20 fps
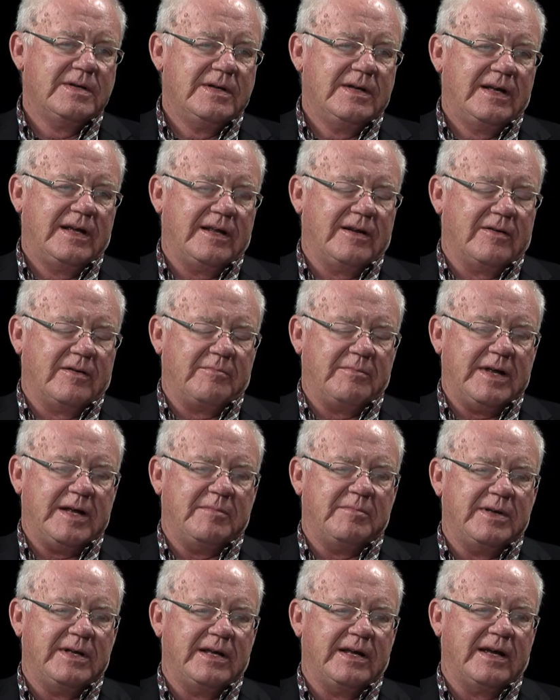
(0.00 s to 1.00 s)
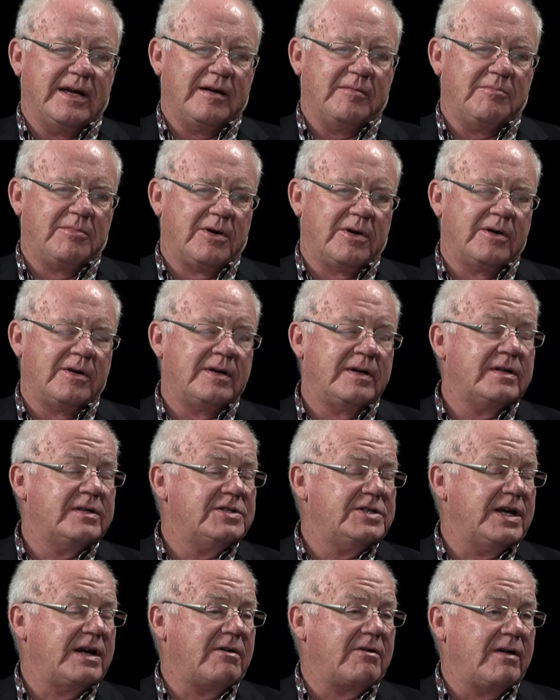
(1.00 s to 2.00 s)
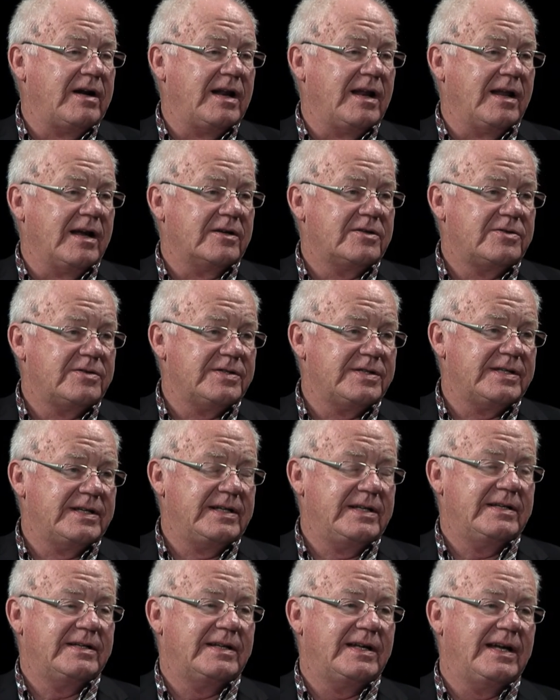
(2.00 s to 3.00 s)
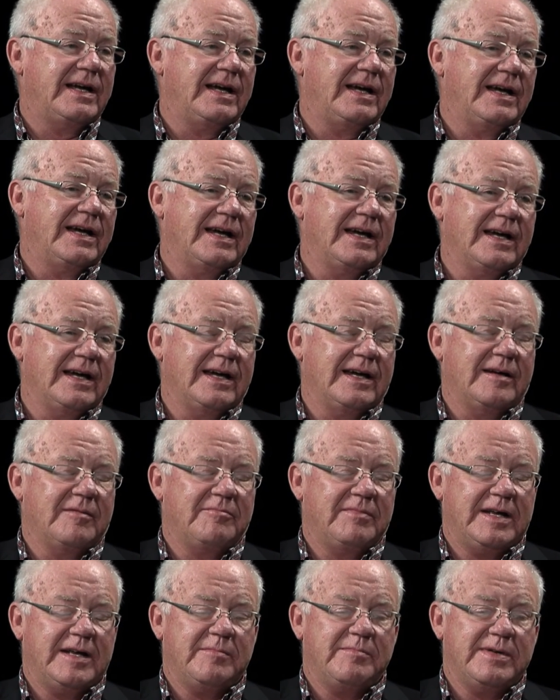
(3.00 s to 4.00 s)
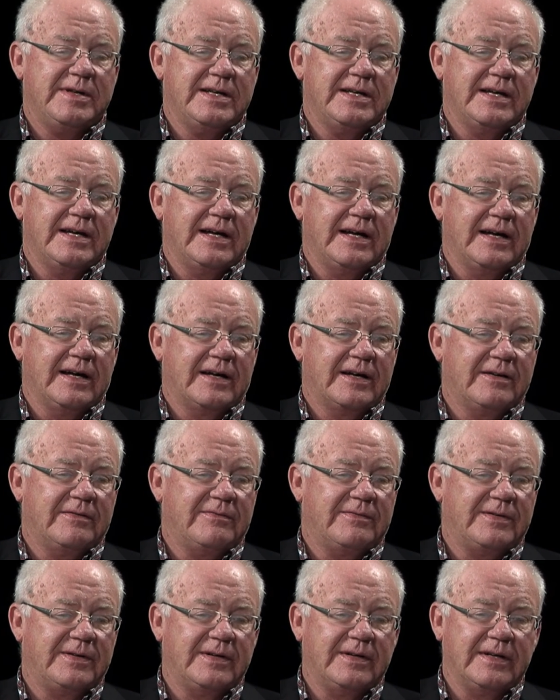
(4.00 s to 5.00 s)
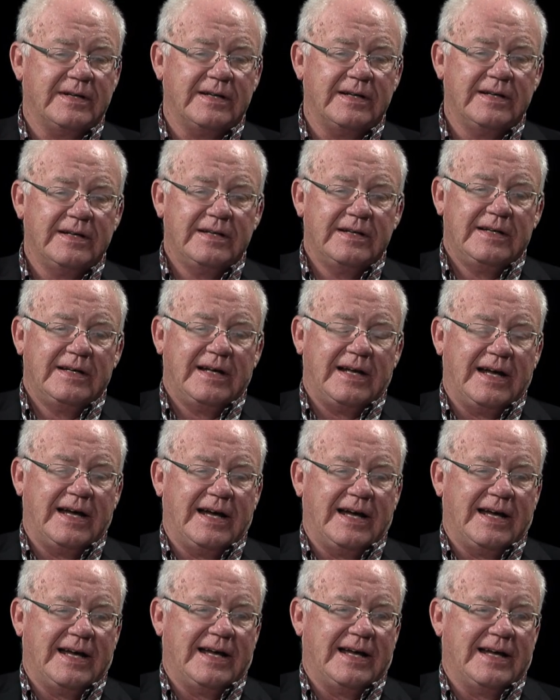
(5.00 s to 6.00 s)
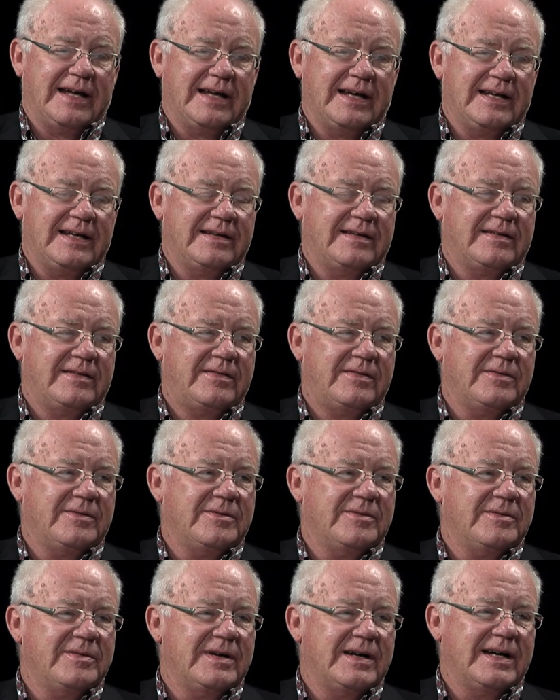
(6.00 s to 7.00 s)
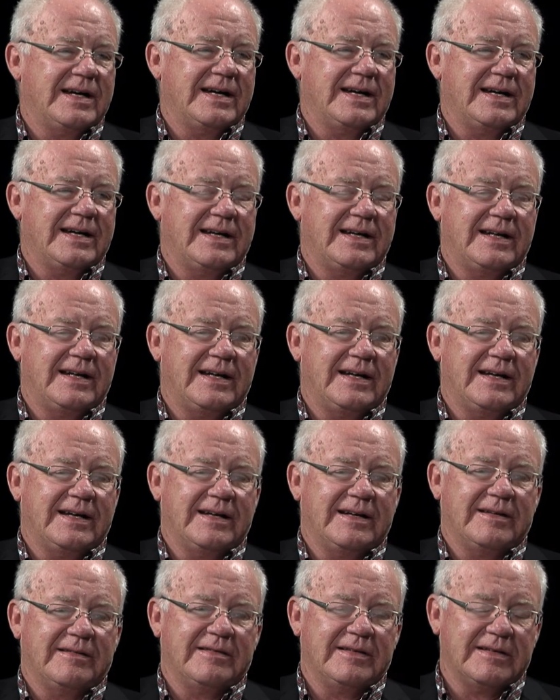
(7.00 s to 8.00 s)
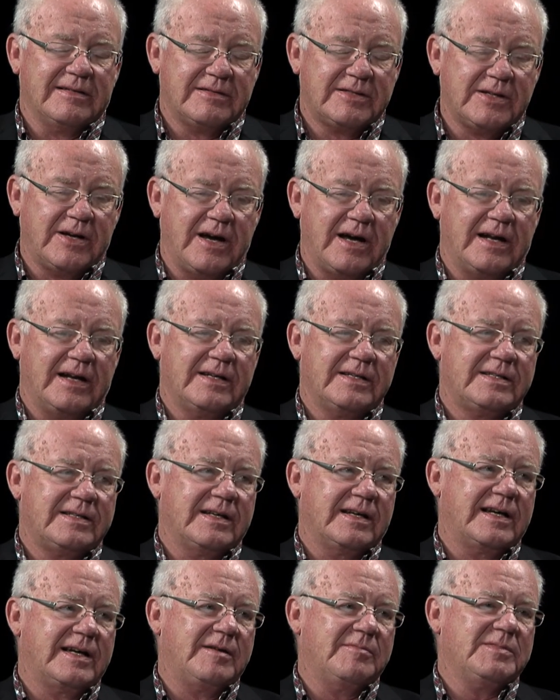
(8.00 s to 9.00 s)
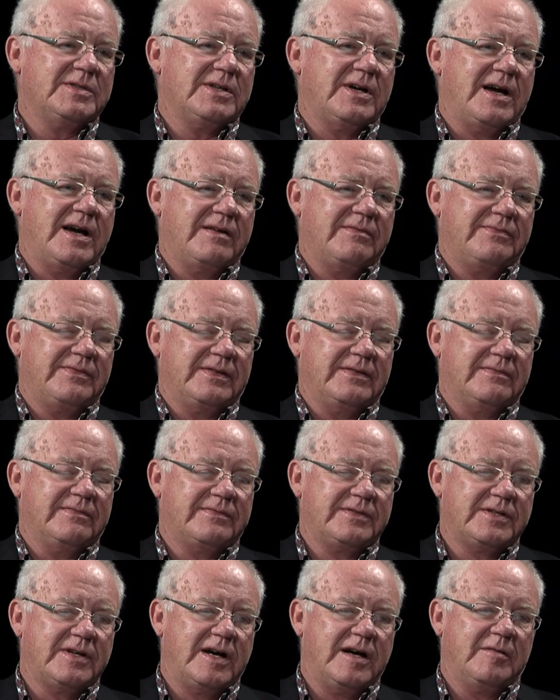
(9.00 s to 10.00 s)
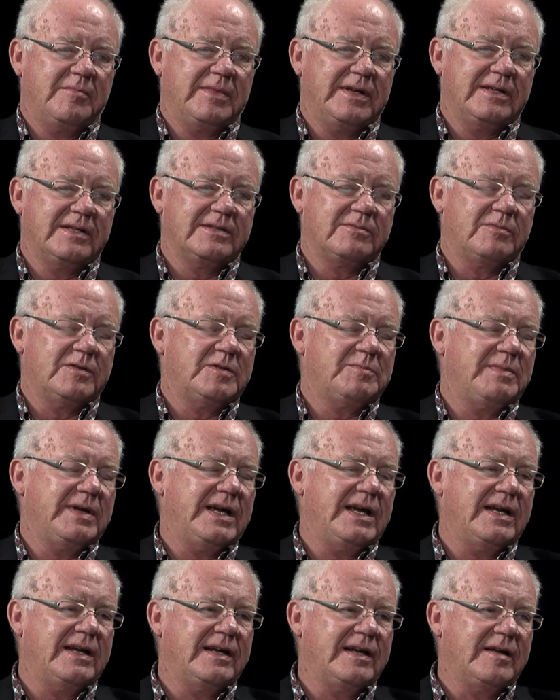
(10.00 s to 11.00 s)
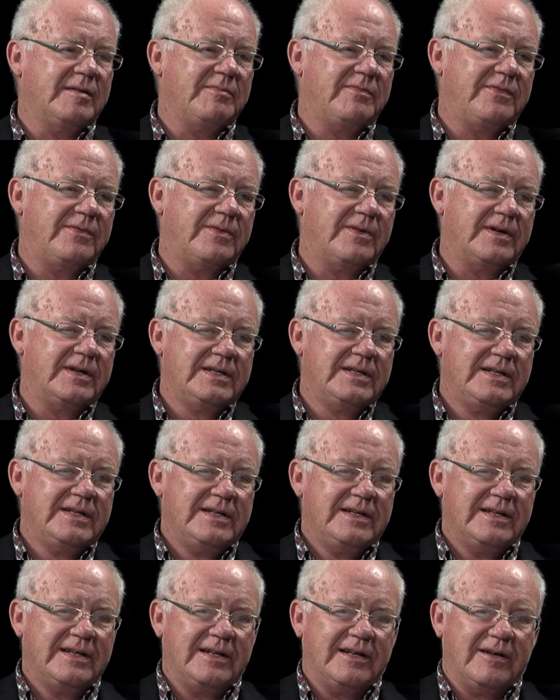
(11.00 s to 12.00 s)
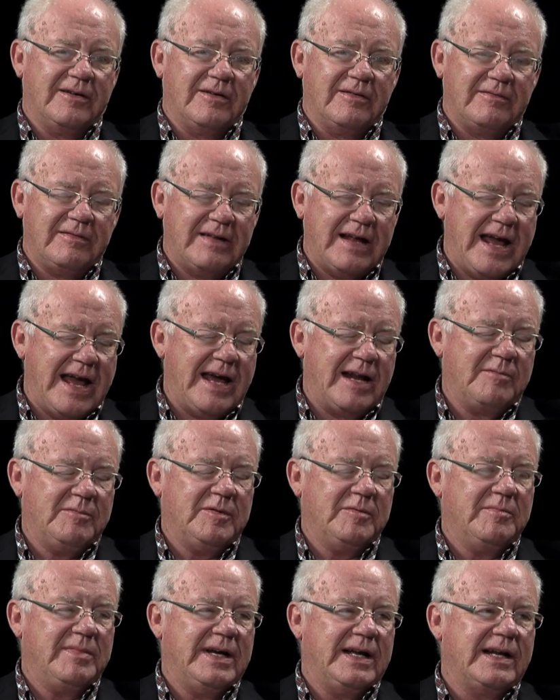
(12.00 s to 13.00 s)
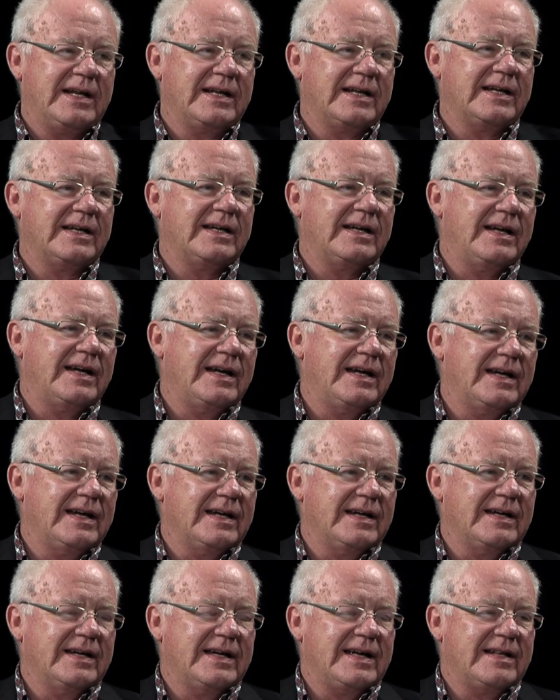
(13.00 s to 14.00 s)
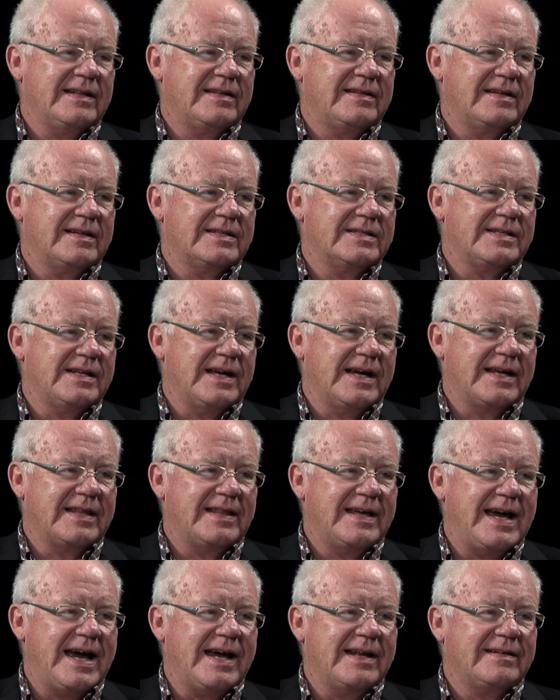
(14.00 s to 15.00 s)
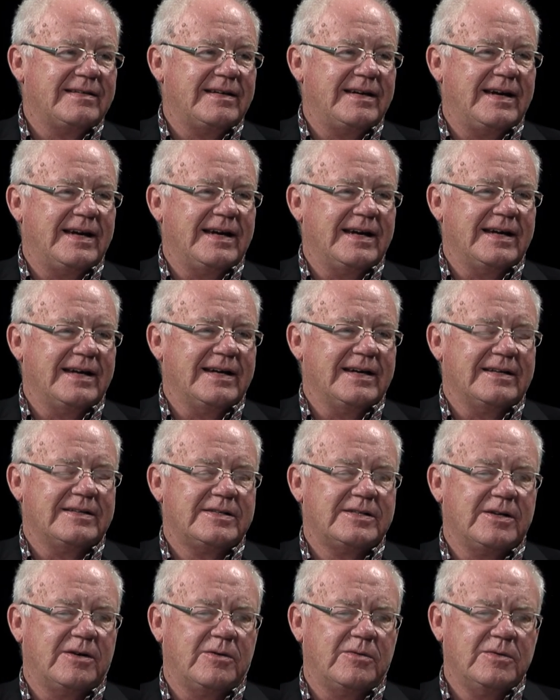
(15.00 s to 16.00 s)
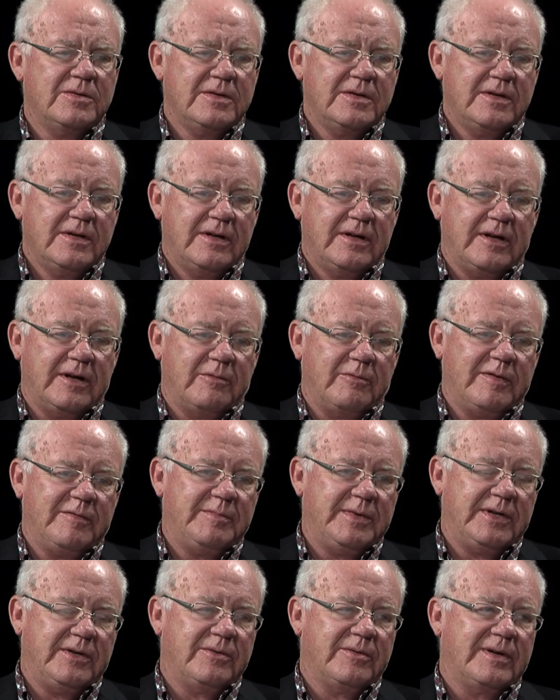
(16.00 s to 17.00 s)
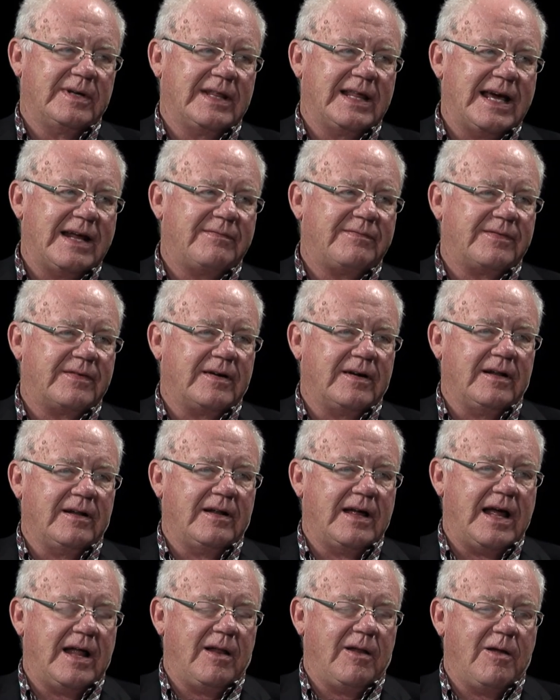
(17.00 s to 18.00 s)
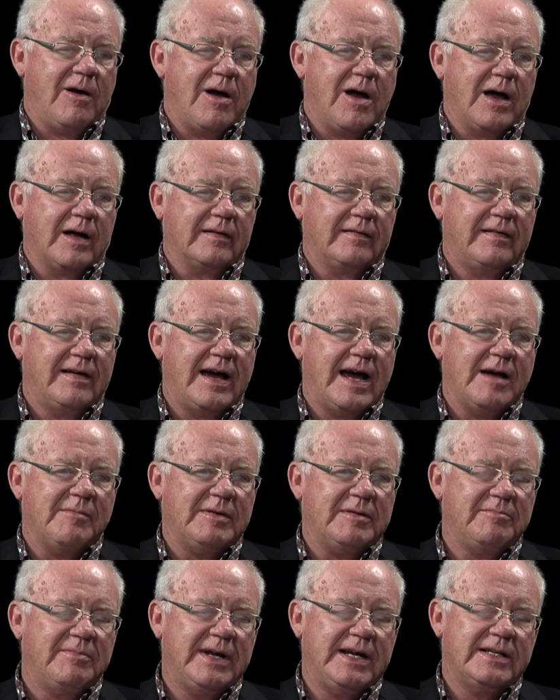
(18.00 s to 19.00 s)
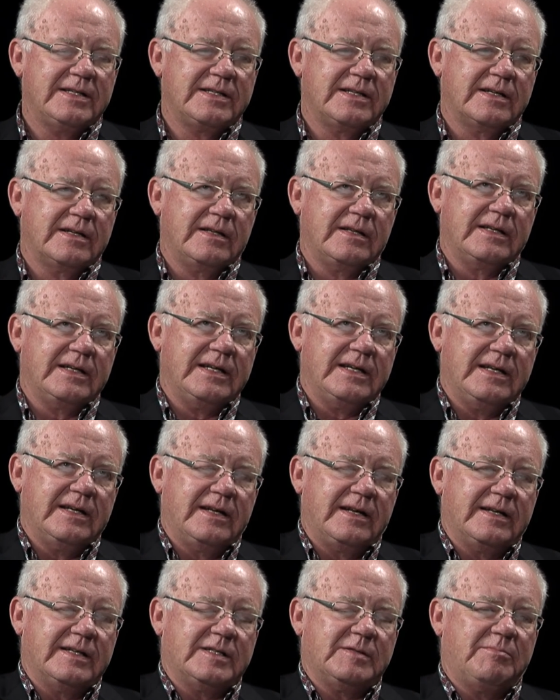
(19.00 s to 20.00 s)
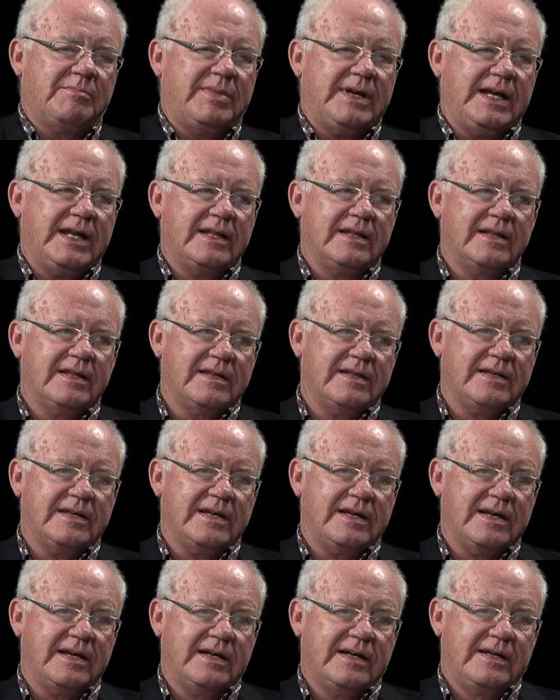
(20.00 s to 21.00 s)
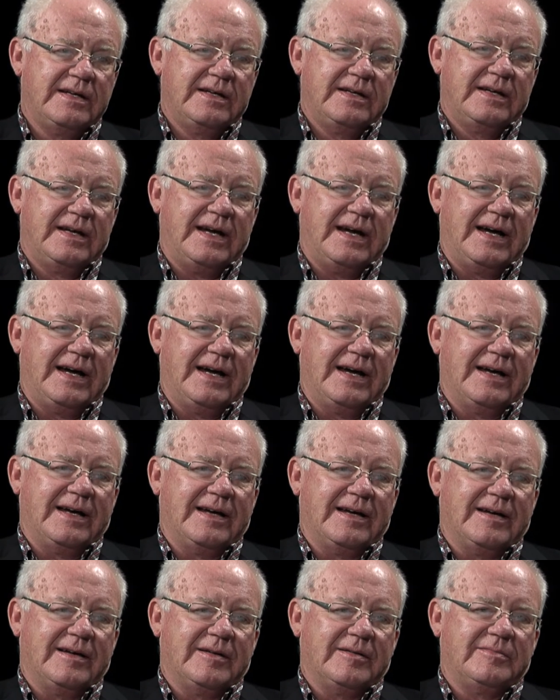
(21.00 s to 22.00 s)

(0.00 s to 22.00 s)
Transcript: you know, it may be uh, burned to generate electricity, okay. uh, it may be uh, converted uh, into uh, uh, the sawdust that comes off of sawmills, which may end up for, you know, animal bedding uh, and things like that. Uh, so, you know, we've been doing that for a, a long time, and basically it has been the uh,